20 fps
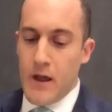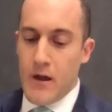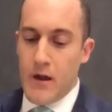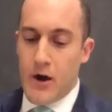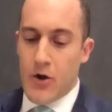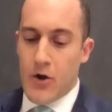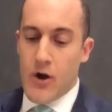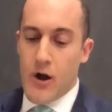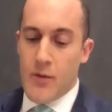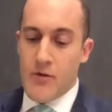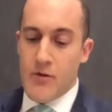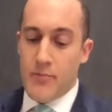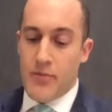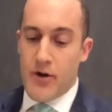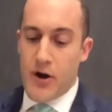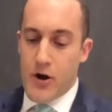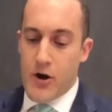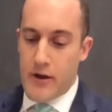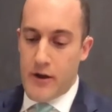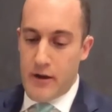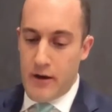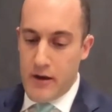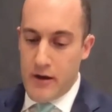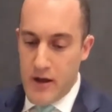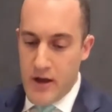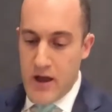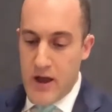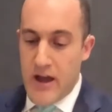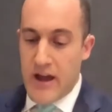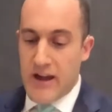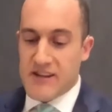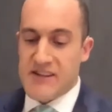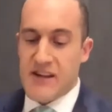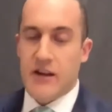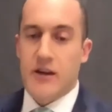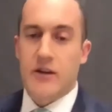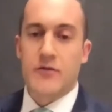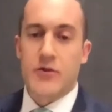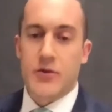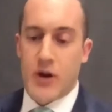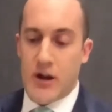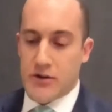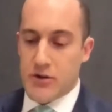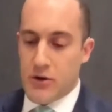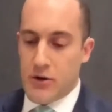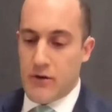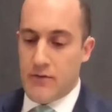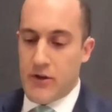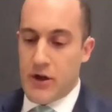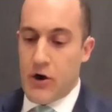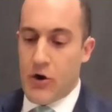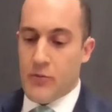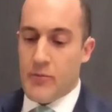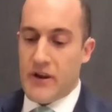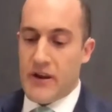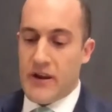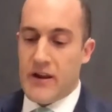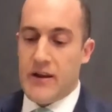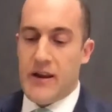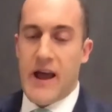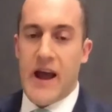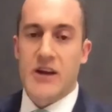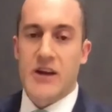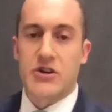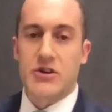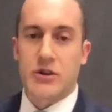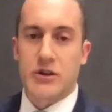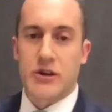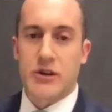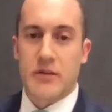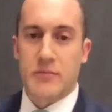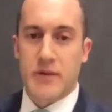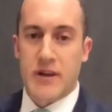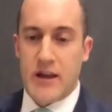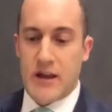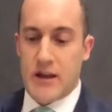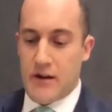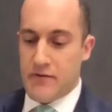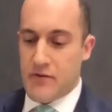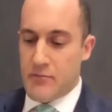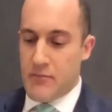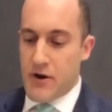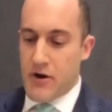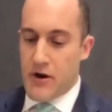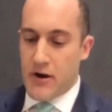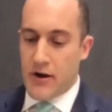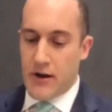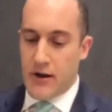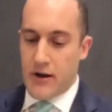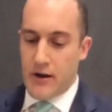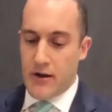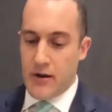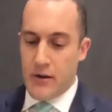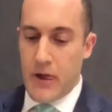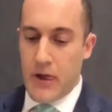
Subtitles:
Aram Hamparian, Executive Director of the Armenian National Committee of America.